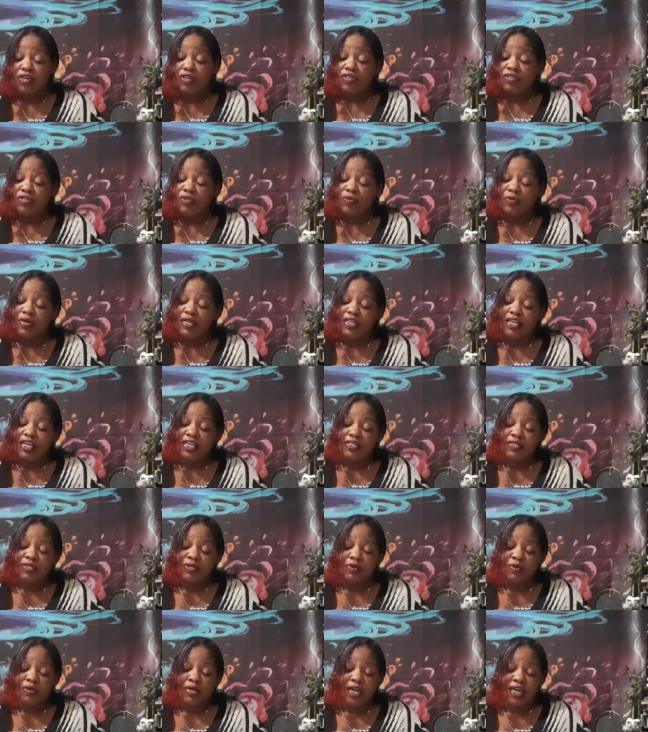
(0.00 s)
So when they
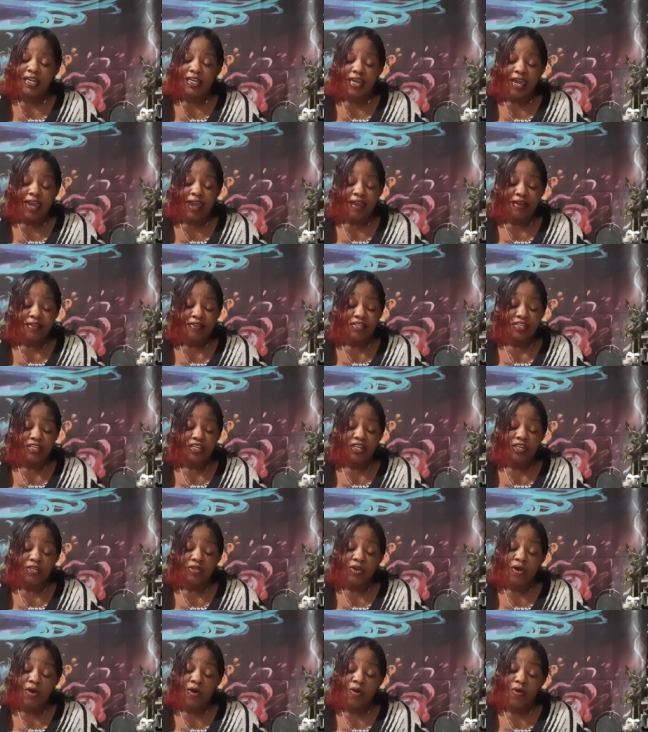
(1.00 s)
do connect, you
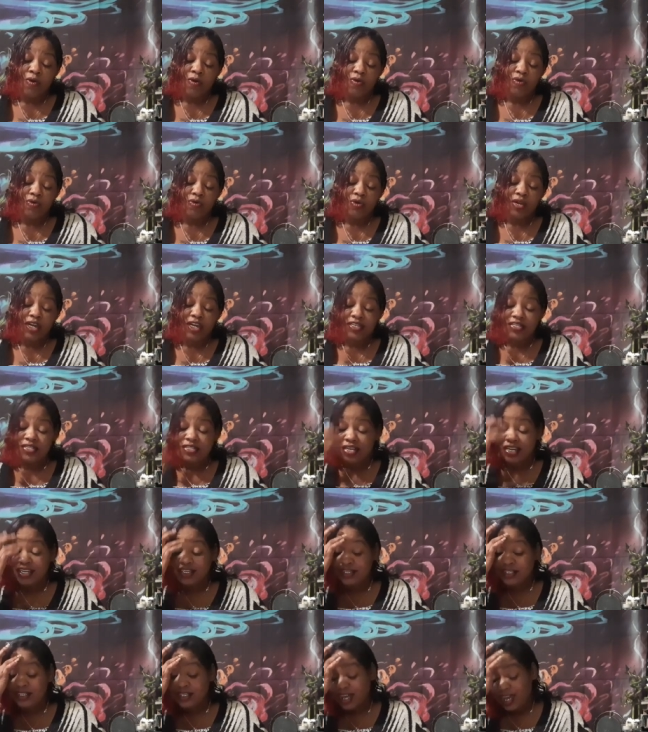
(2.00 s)
know, it,
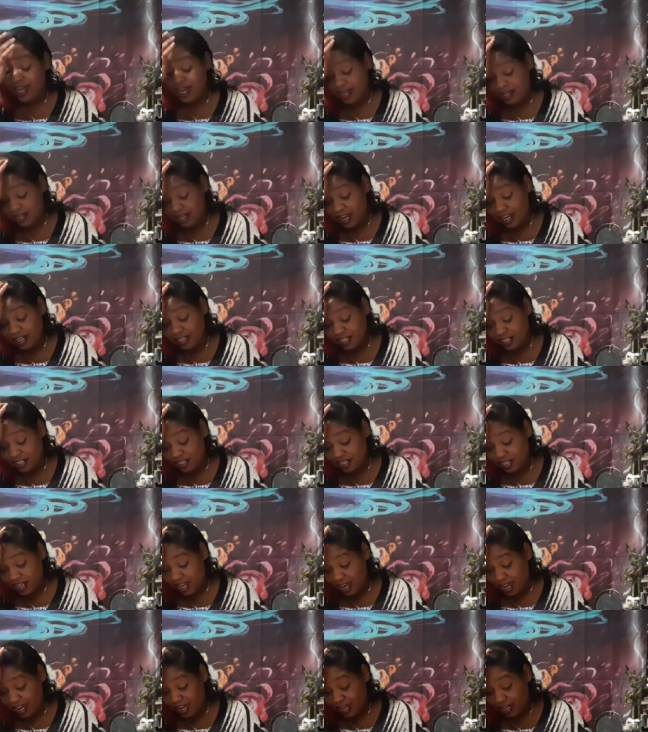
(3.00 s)
it's, I hate to
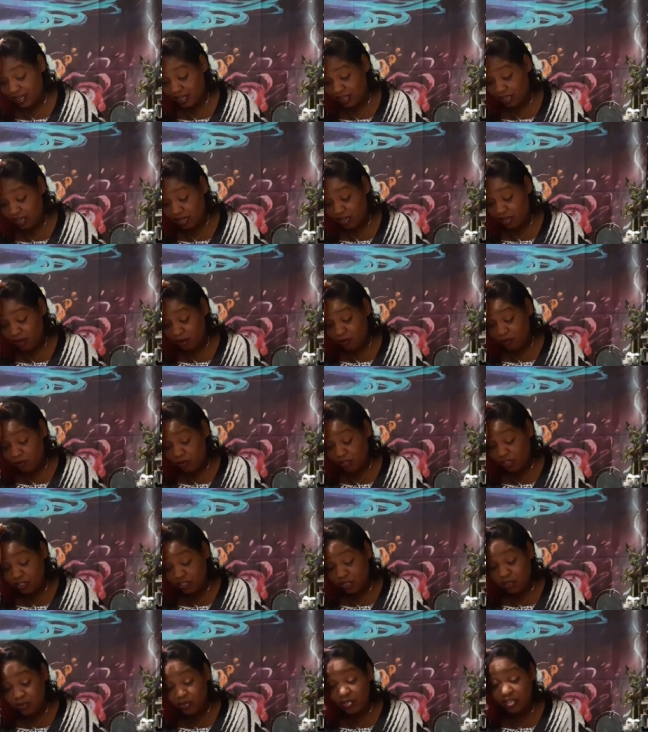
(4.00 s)
say it, but
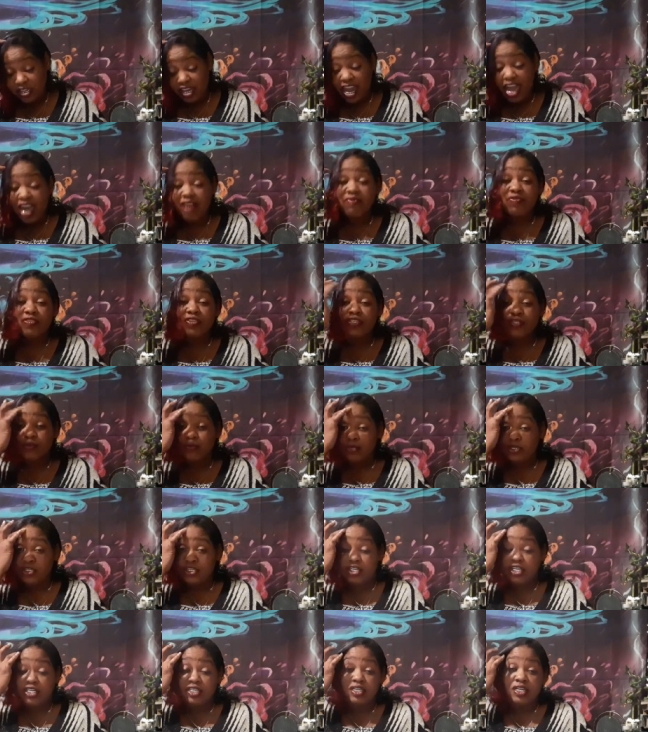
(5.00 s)
it's usually after some
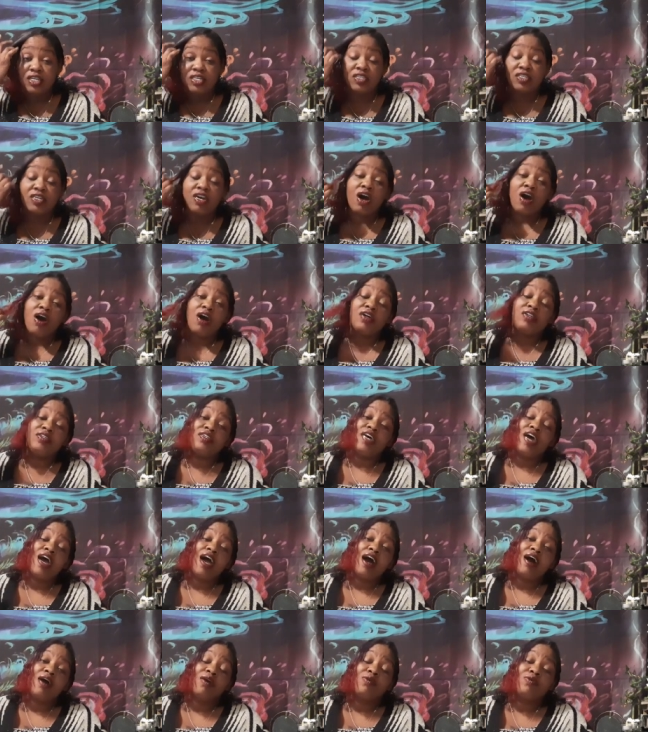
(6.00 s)
shit has gone
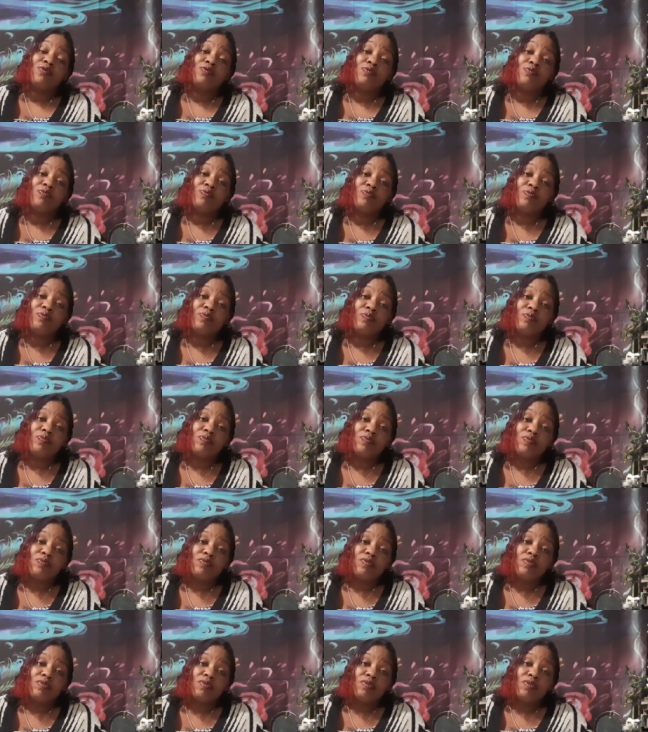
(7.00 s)
down
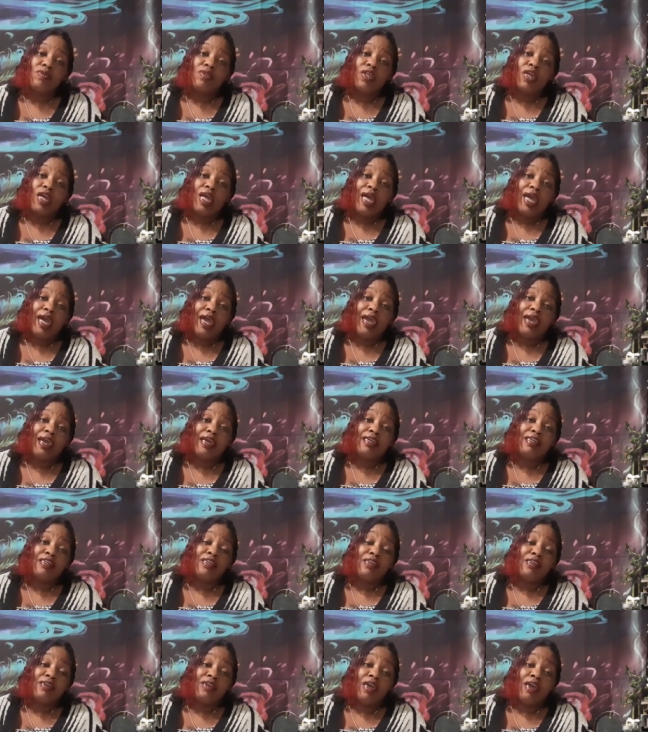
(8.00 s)

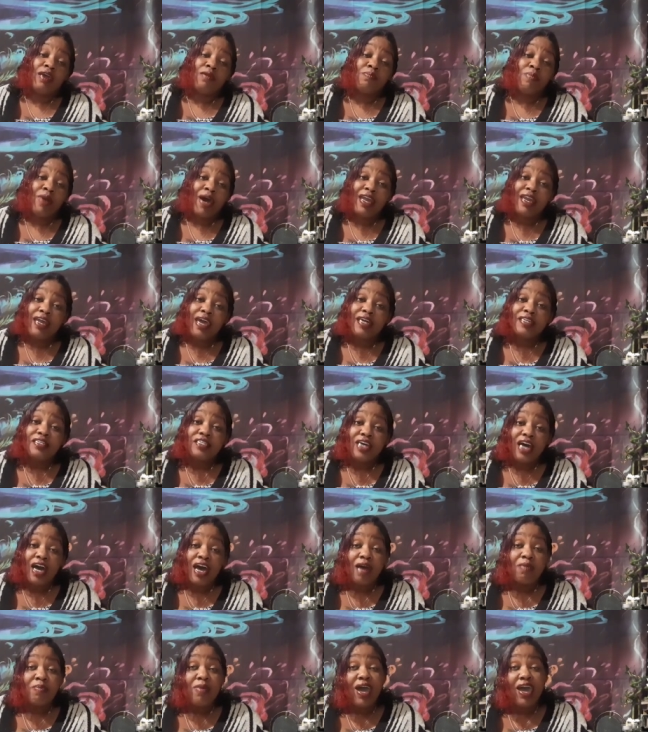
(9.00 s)
and and by that
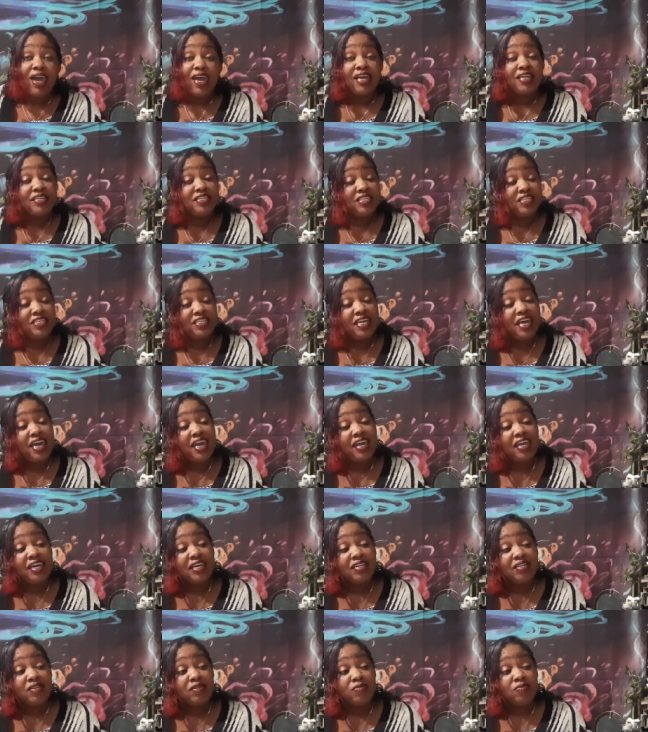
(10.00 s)
time, I hate to say
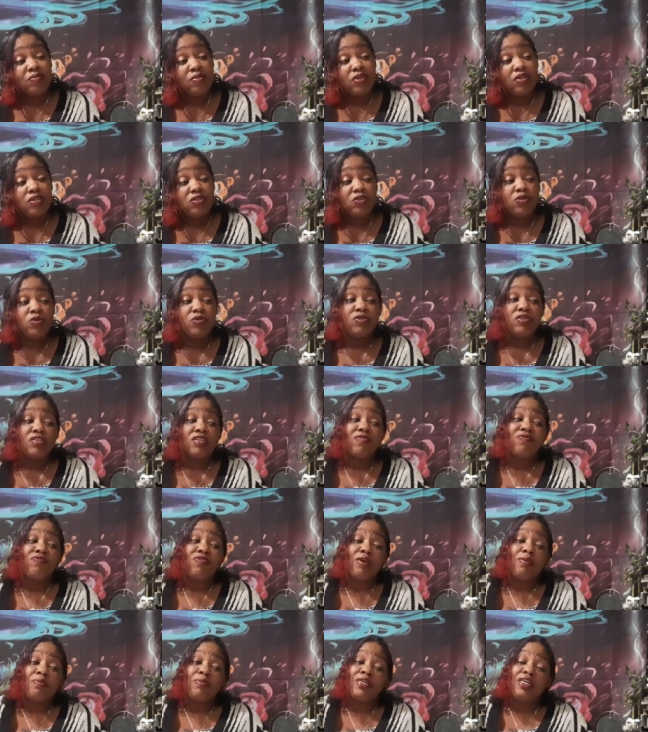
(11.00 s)
it, usually
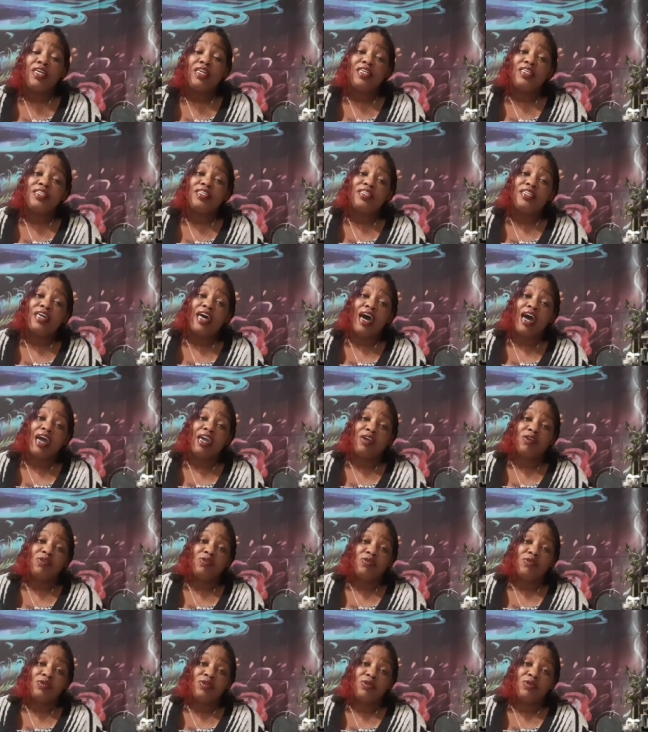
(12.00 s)
feminine is tired.